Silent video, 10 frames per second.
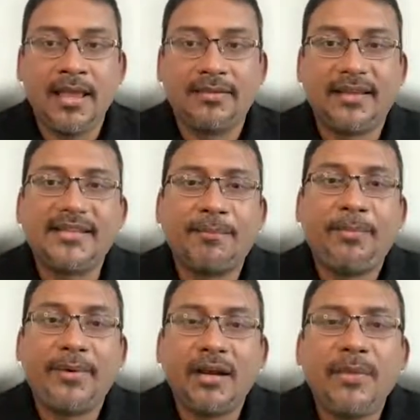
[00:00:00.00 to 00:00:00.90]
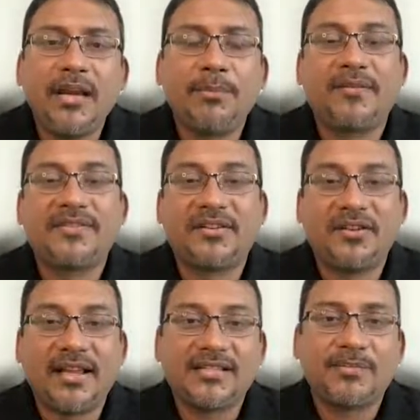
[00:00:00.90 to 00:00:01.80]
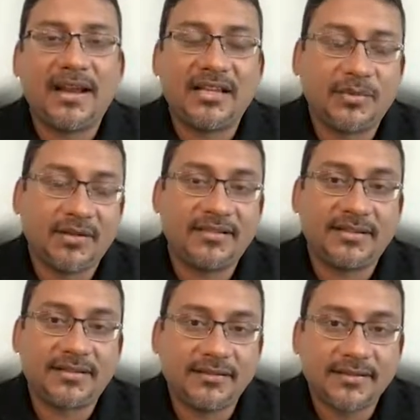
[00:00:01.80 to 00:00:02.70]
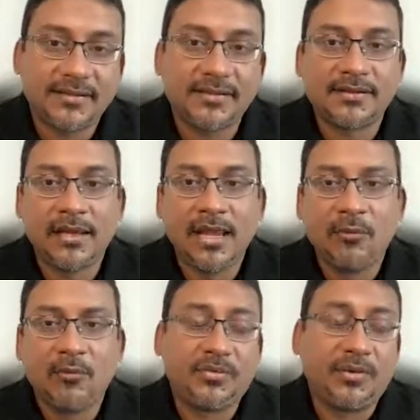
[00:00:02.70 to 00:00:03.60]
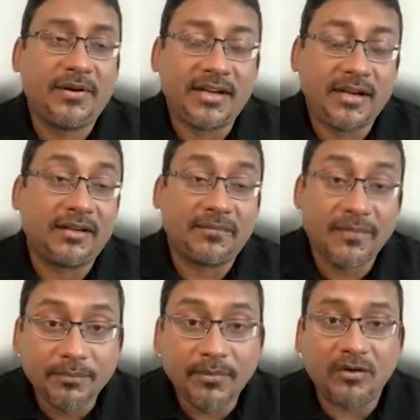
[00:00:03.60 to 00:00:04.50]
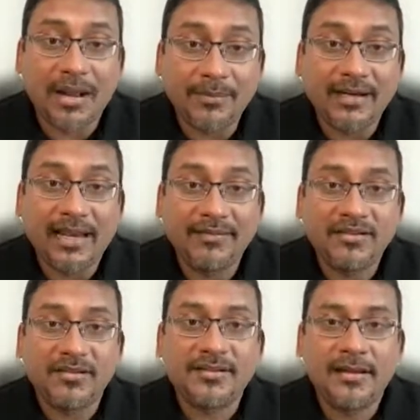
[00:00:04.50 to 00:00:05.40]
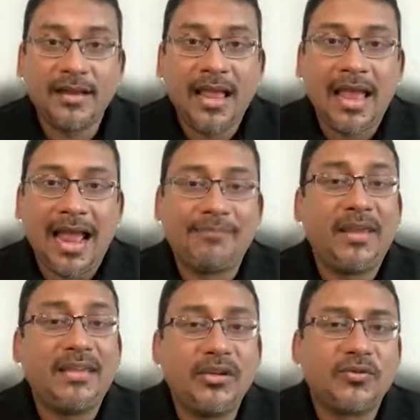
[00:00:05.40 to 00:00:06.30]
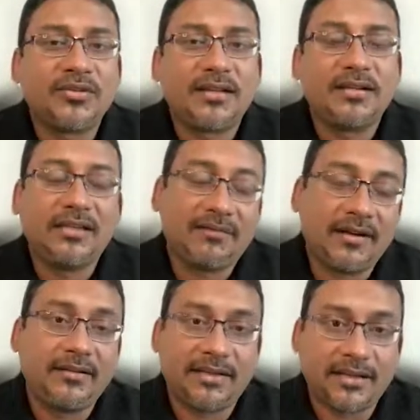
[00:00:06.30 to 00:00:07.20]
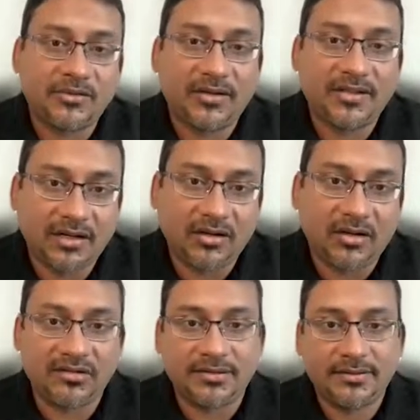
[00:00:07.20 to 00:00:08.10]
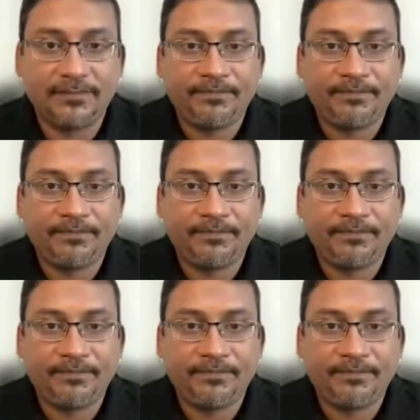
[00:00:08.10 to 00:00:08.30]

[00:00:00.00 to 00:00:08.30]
There is a bare minimum of centralized management of these services, which may be written in different programming languages and may use different data storage technologies.